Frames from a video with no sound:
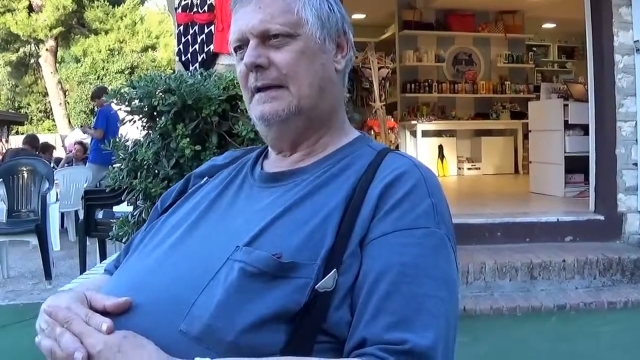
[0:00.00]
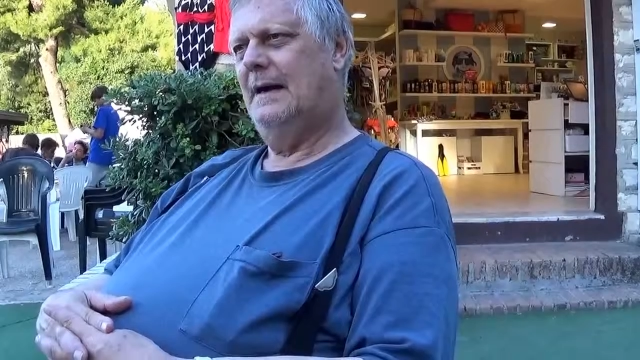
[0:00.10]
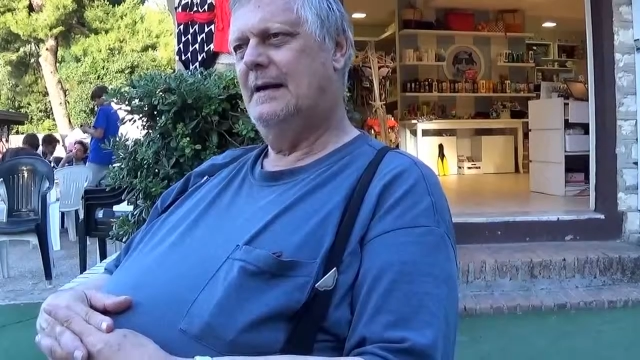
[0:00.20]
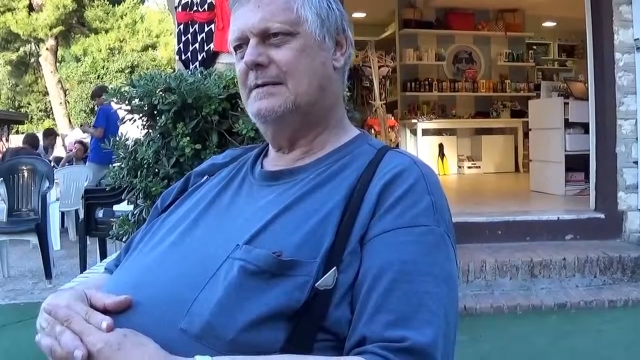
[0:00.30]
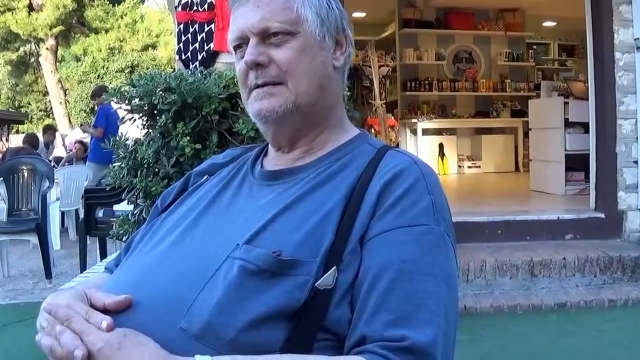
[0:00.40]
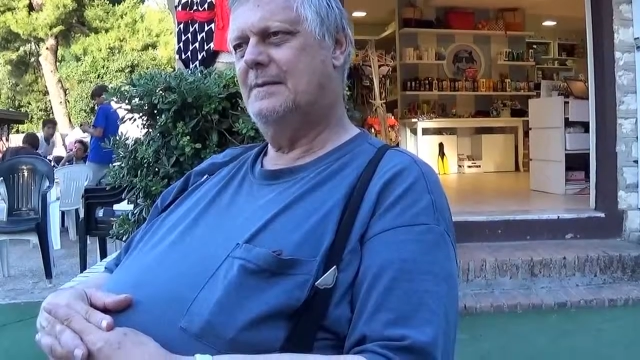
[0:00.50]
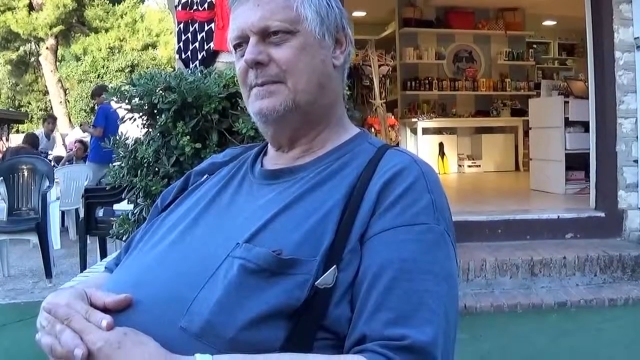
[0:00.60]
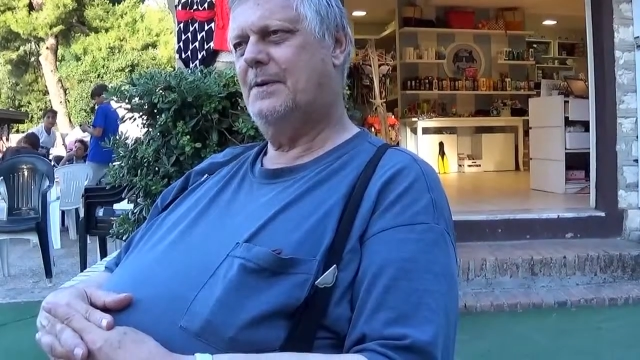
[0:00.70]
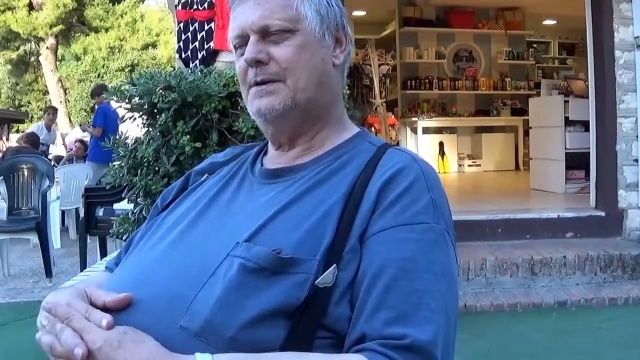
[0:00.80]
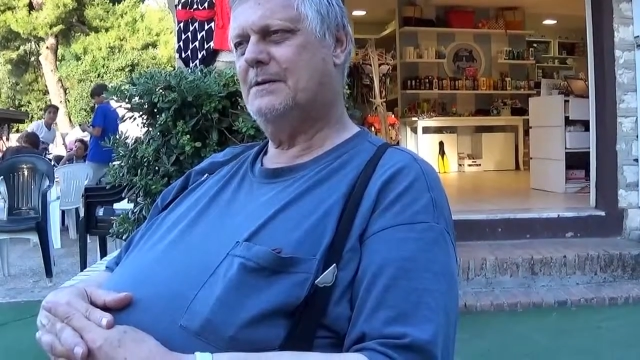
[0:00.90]
as a
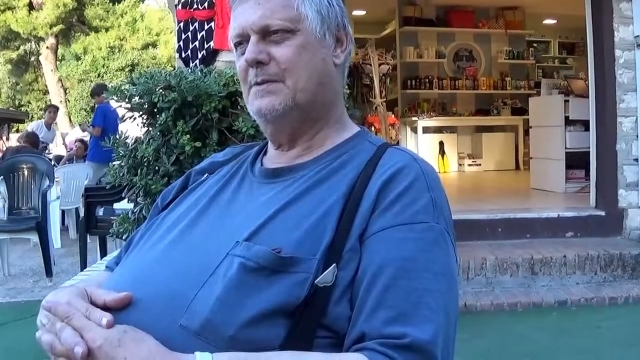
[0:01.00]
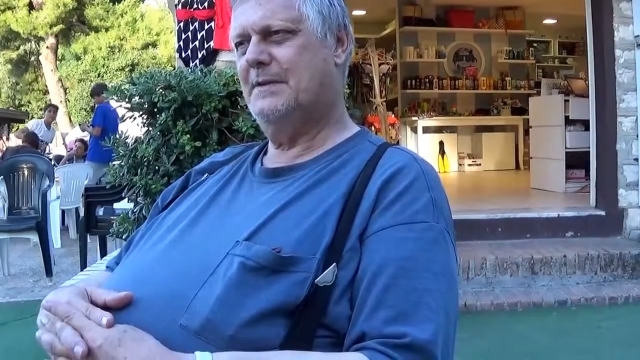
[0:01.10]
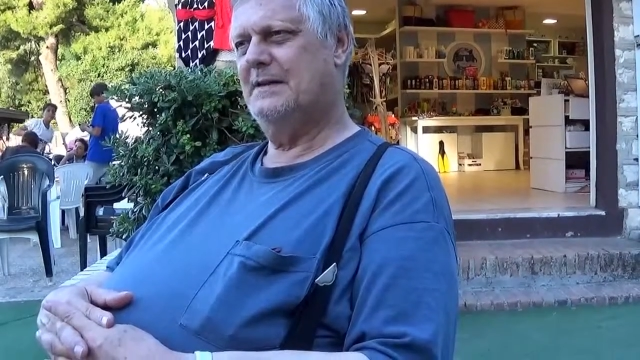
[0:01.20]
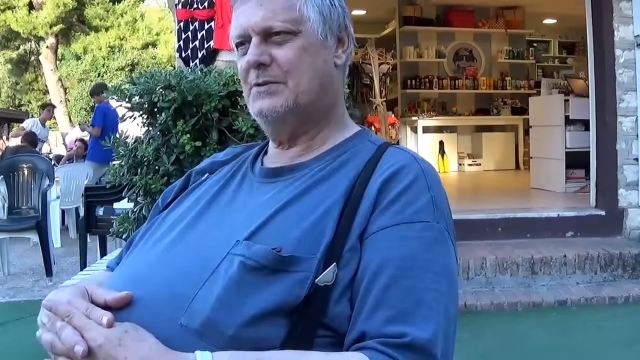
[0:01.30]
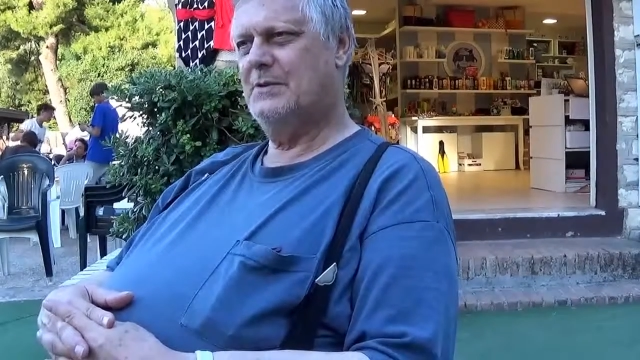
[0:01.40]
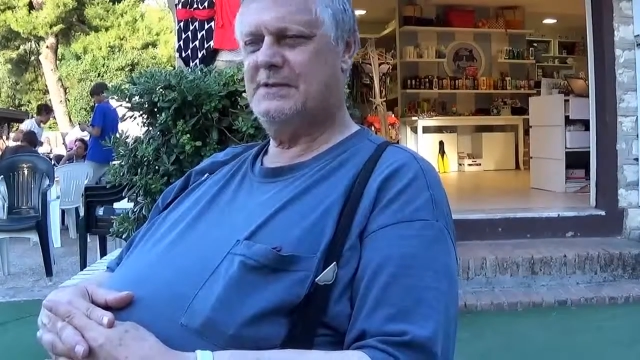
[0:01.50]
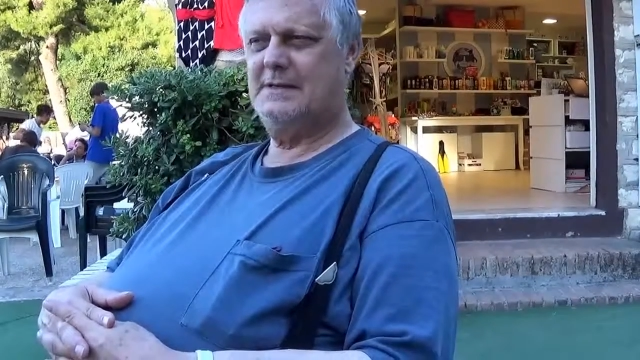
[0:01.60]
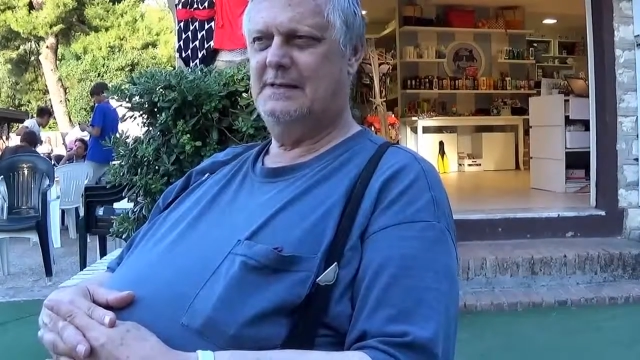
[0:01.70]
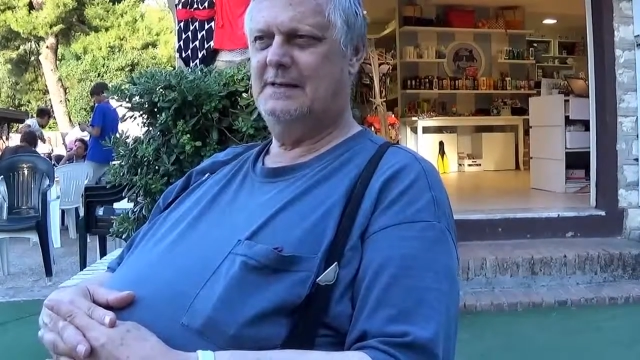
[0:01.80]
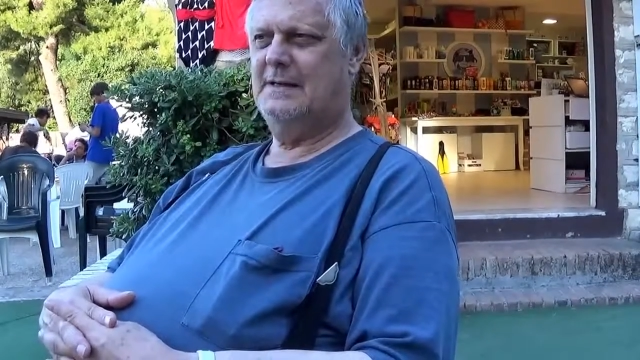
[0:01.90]
person with interest
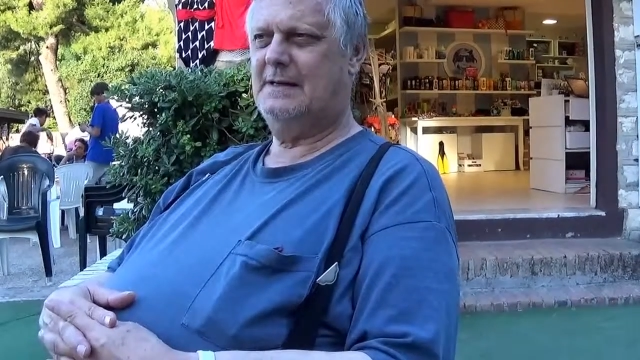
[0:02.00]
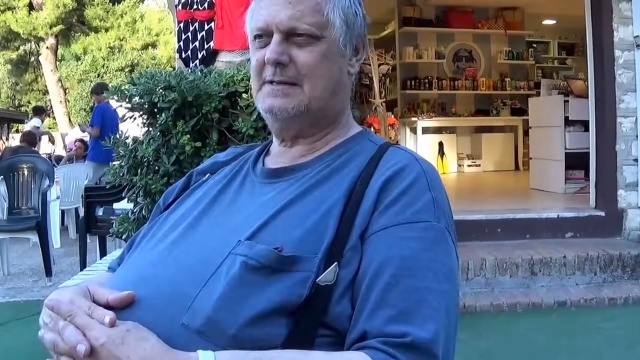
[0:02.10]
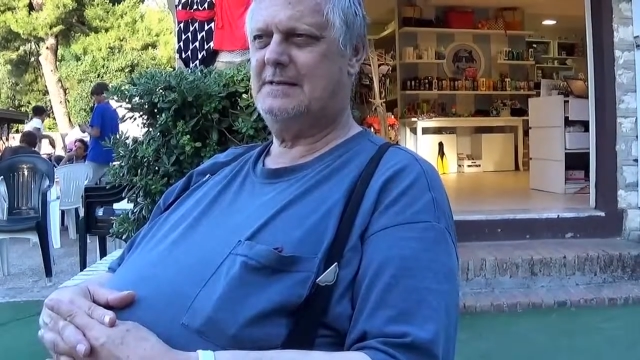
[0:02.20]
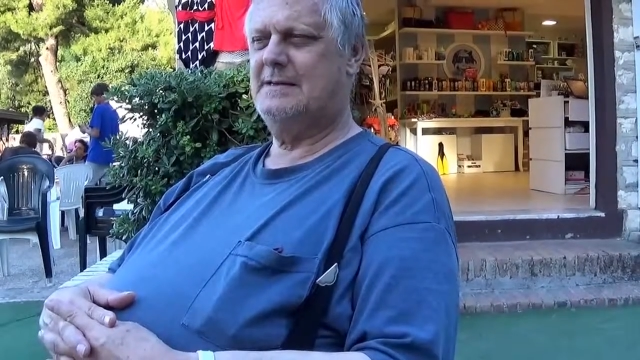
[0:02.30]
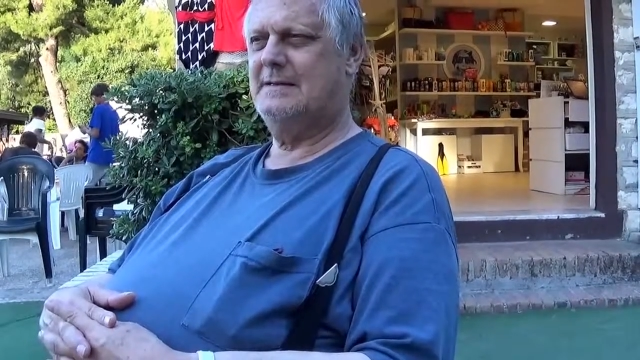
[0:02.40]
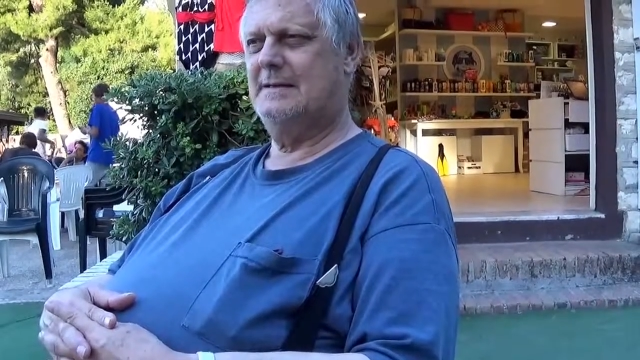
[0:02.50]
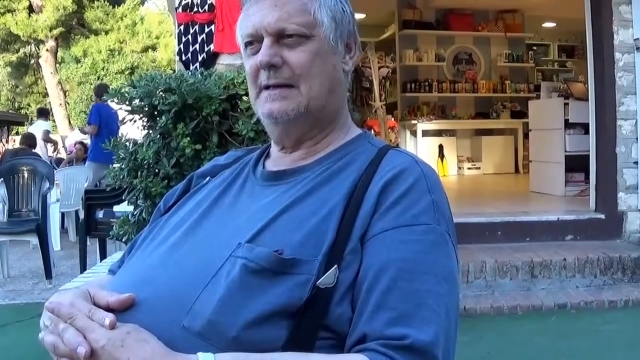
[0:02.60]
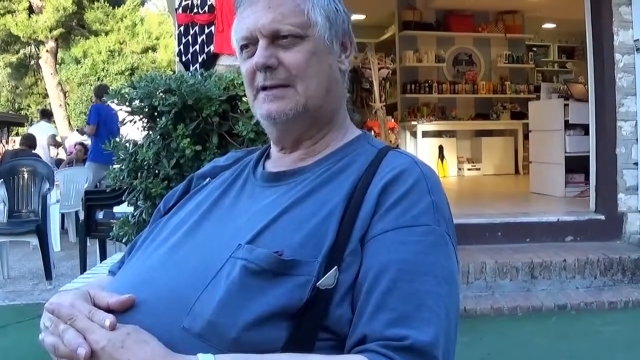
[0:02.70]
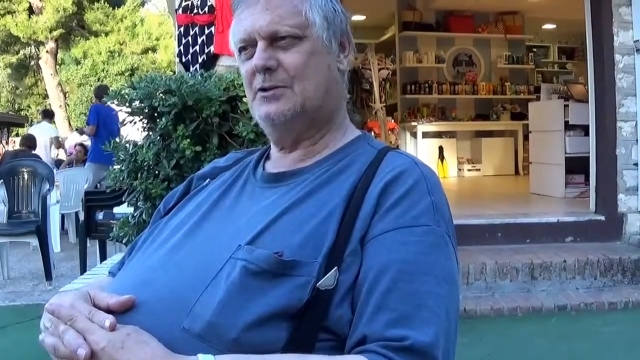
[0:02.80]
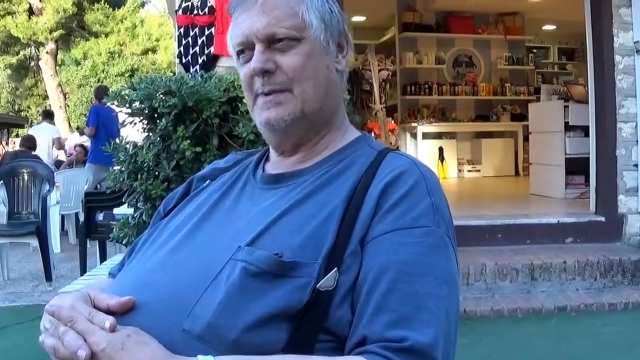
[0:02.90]
in the extended
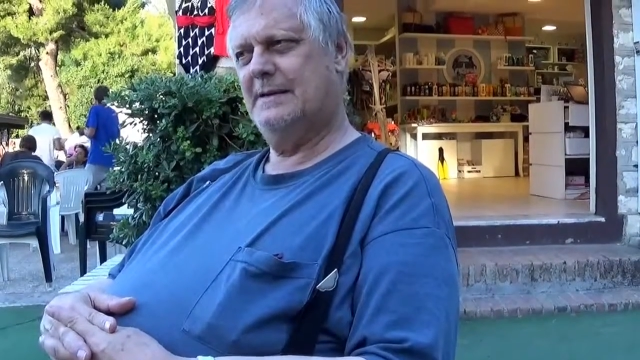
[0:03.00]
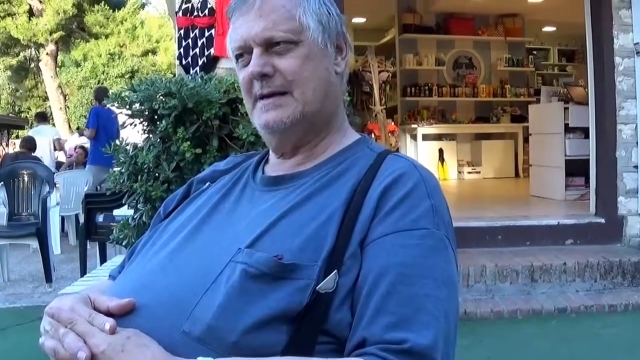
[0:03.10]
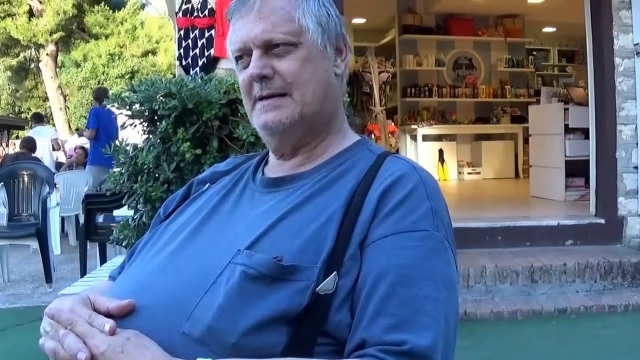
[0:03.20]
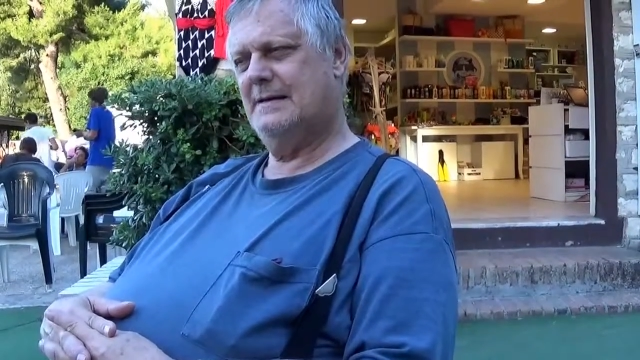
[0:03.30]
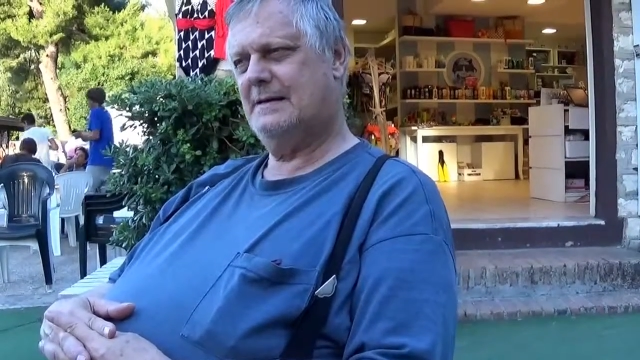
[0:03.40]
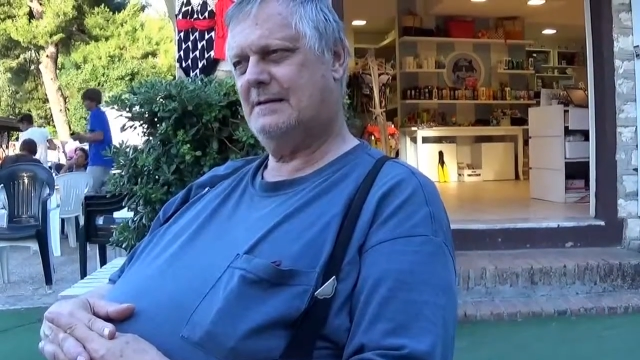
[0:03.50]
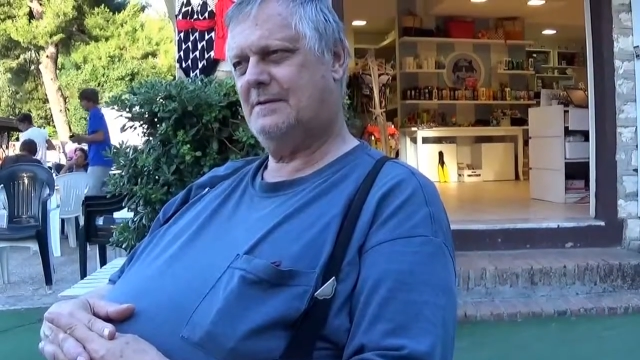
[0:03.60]
electromagnetic